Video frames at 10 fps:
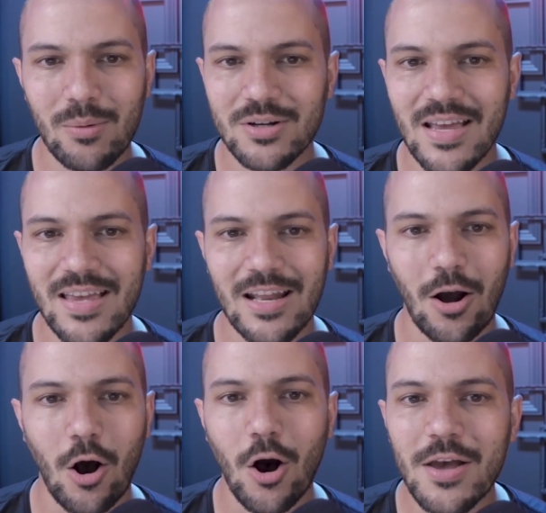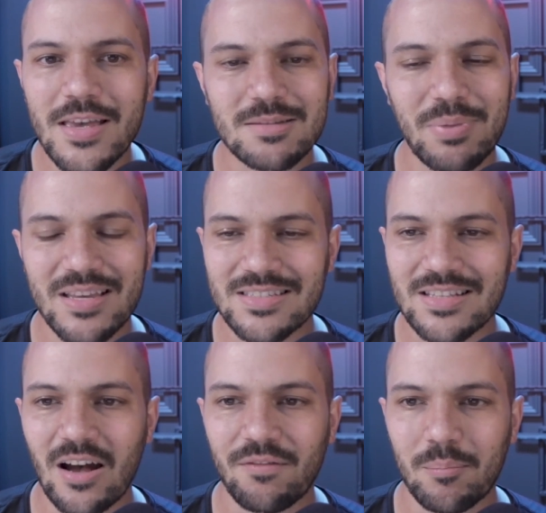were taking all his best
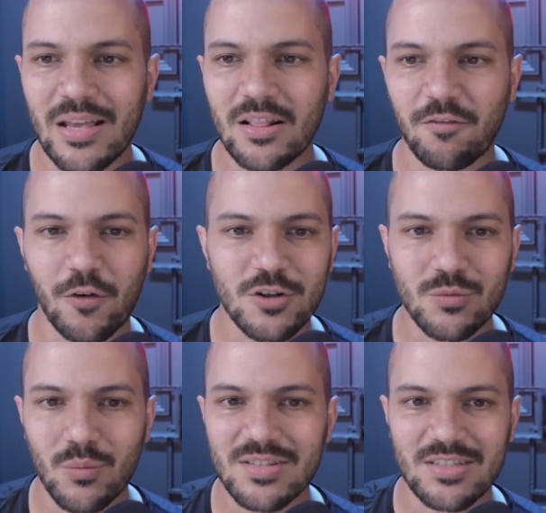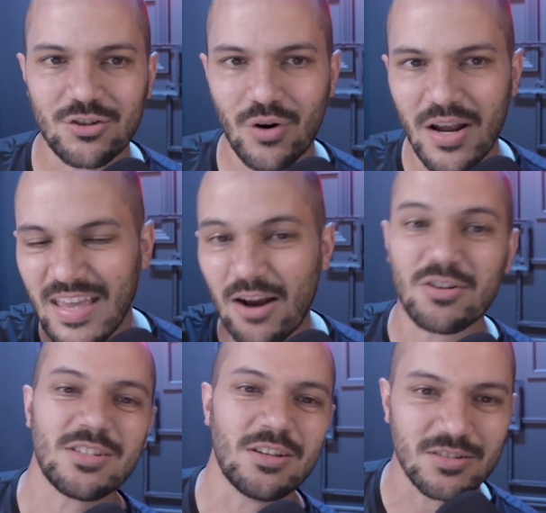stuff and being the first ones to try
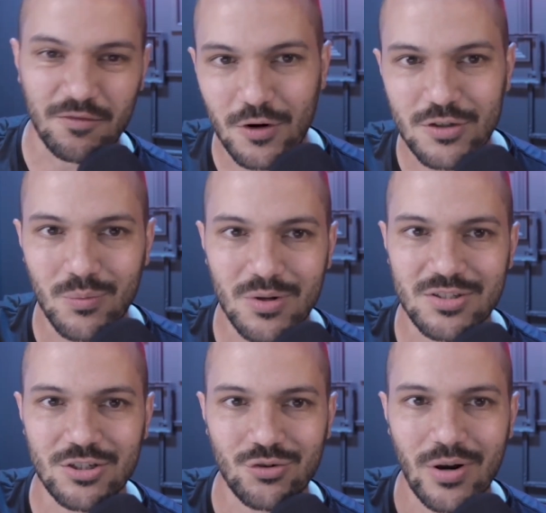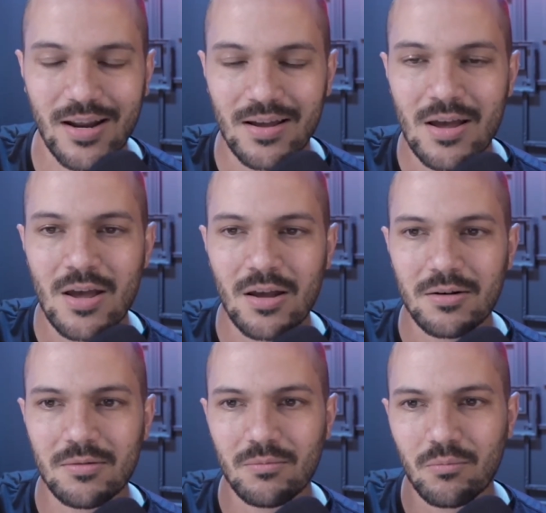carousels, the first ones to try
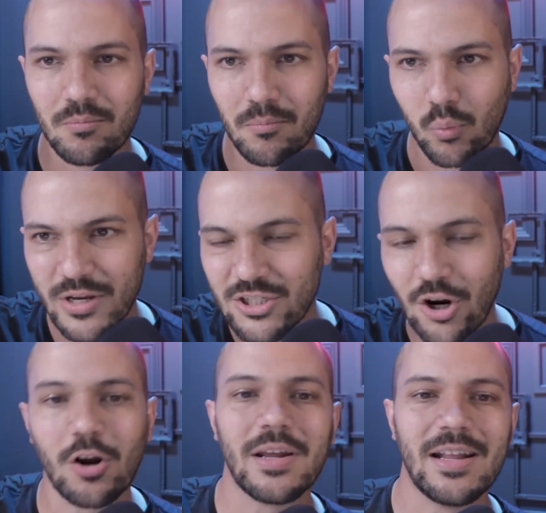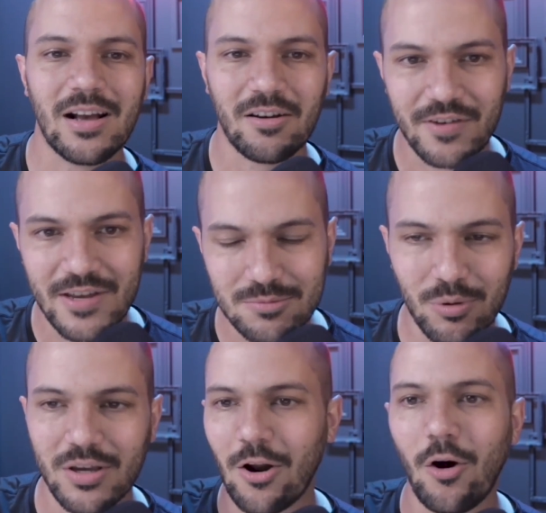retargeting on
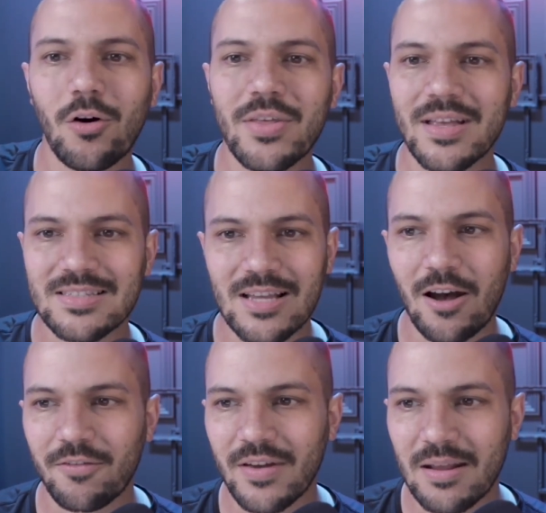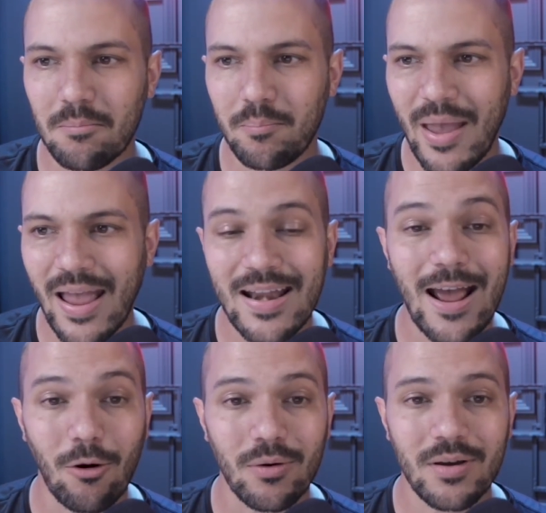Facebook and all that stuff. And it panned
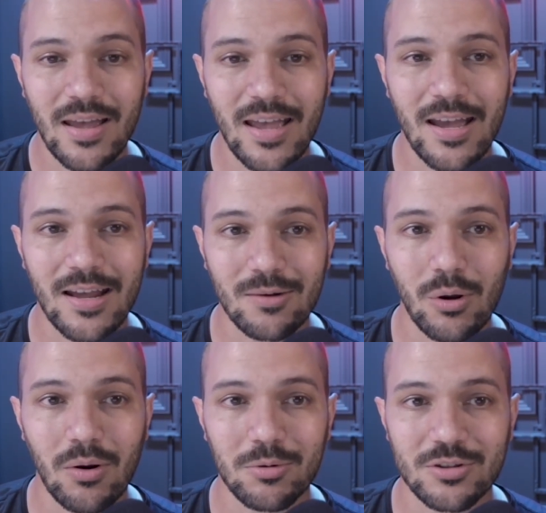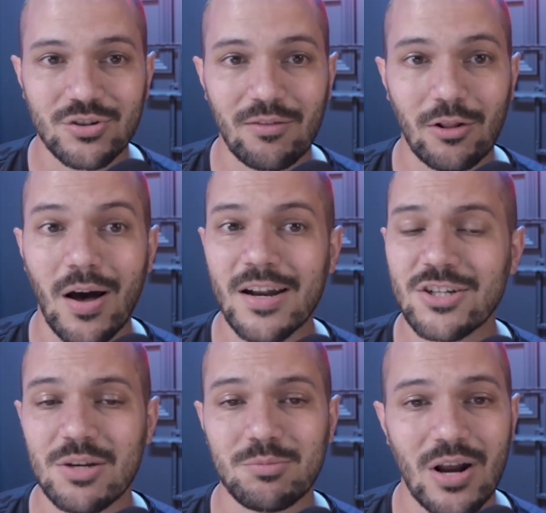out. And we were able to drive a lot of
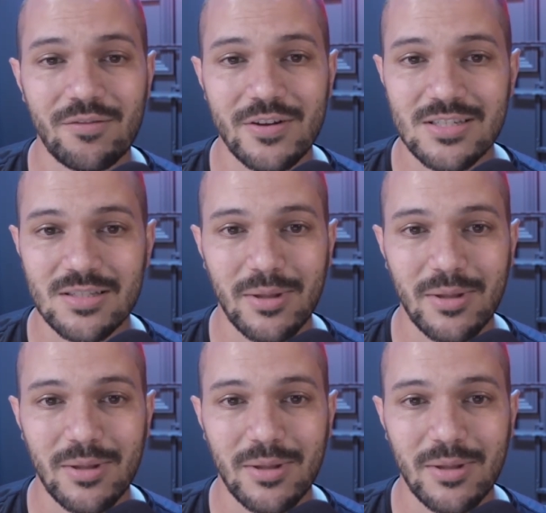cheap traffic to some